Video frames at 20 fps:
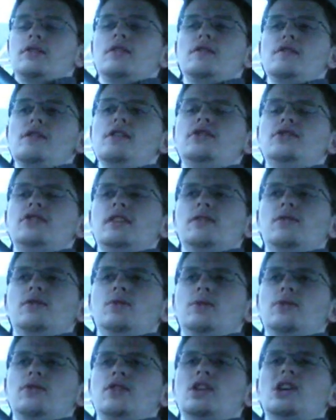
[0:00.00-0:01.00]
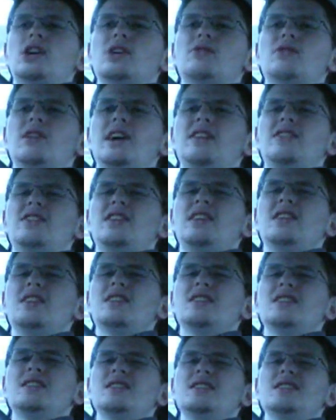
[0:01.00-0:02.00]
So if I was to give an Autocar
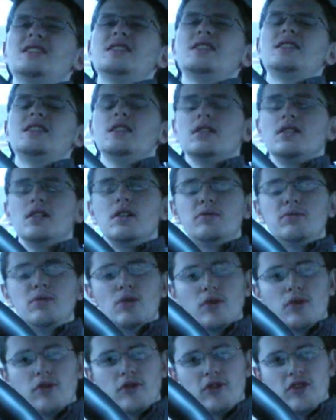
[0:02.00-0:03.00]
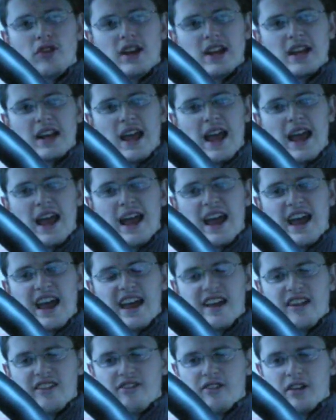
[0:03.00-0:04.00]
rating, I'd go more
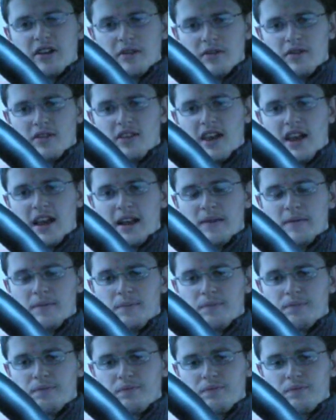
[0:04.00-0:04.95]
3.5 out of 10.